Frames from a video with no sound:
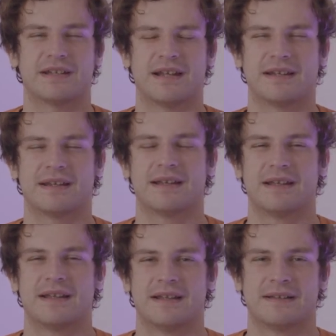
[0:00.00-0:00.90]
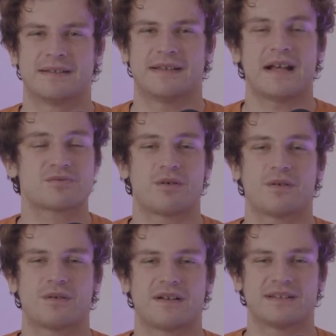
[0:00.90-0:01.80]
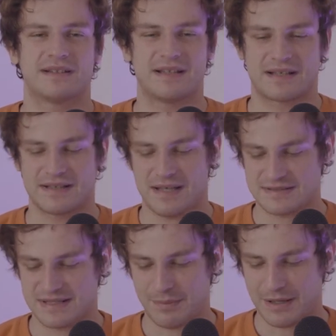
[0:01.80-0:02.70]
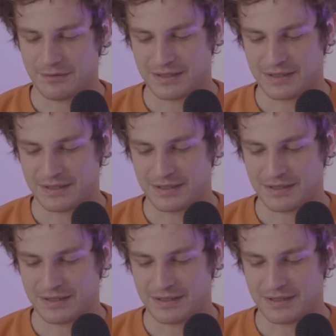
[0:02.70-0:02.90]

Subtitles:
And that's what it is about,